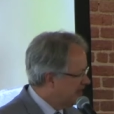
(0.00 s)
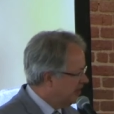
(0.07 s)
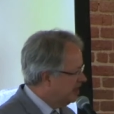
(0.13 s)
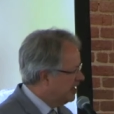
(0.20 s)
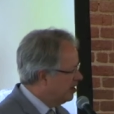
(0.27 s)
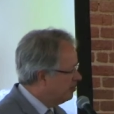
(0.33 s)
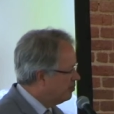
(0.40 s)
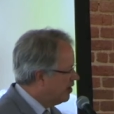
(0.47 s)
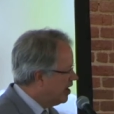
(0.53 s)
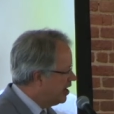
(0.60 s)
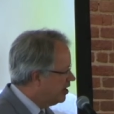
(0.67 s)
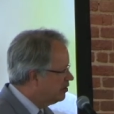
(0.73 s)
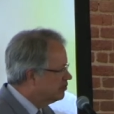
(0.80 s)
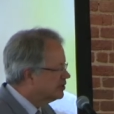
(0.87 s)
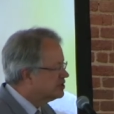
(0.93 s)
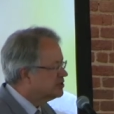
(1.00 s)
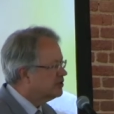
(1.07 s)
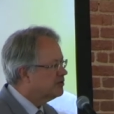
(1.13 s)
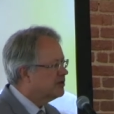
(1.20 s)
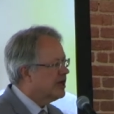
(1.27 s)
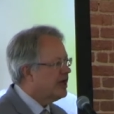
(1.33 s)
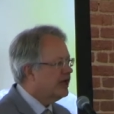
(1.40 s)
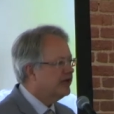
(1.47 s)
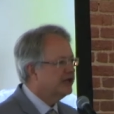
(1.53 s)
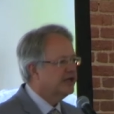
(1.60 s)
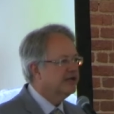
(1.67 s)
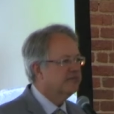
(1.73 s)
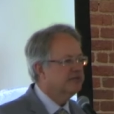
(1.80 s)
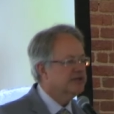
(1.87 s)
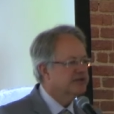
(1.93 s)
Now, Brian was so kind to
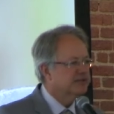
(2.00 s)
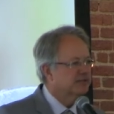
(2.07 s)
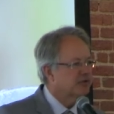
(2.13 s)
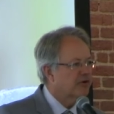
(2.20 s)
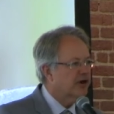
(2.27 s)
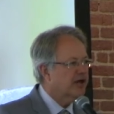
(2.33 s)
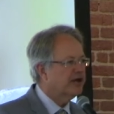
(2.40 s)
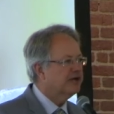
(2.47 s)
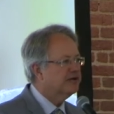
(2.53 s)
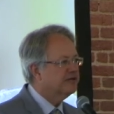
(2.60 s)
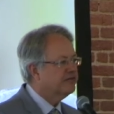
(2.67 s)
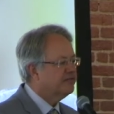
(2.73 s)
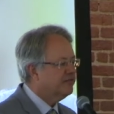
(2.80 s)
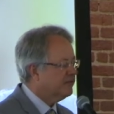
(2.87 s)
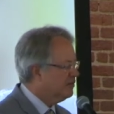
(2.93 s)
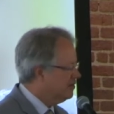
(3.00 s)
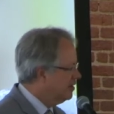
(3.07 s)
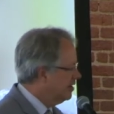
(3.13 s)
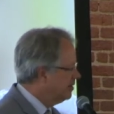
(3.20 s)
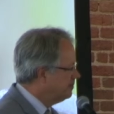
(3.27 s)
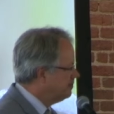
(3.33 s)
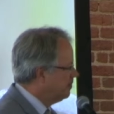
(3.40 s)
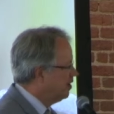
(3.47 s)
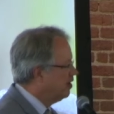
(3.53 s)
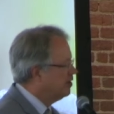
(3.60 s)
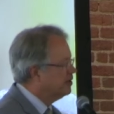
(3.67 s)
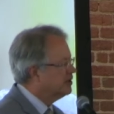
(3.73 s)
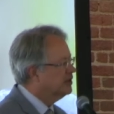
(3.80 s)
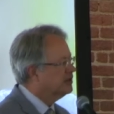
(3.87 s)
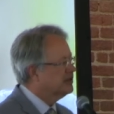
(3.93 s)
give me some credit for all
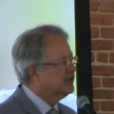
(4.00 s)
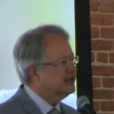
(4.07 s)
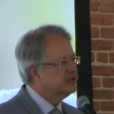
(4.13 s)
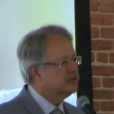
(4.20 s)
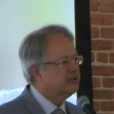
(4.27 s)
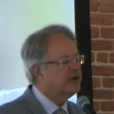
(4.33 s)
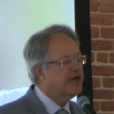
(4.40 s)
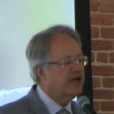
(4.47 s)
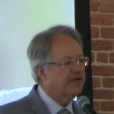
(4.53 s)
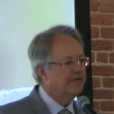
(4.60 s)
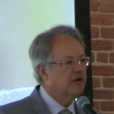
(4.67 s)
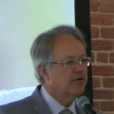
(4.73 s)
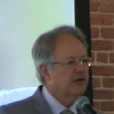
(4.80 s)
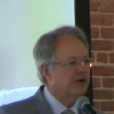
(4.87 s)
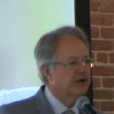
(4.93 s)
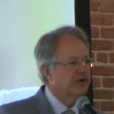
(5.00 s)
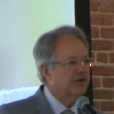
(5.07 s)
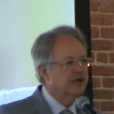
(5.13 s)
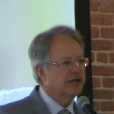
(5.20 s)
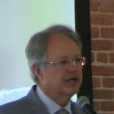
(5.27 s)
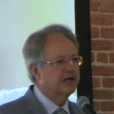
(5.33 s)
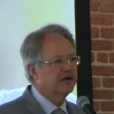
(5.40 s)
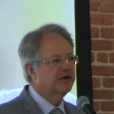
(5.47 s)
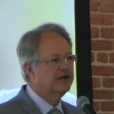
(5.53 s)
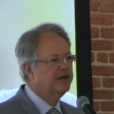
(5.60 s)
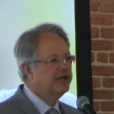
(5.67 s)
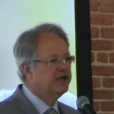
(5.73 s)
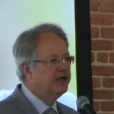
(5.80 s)
the good things we have going on here.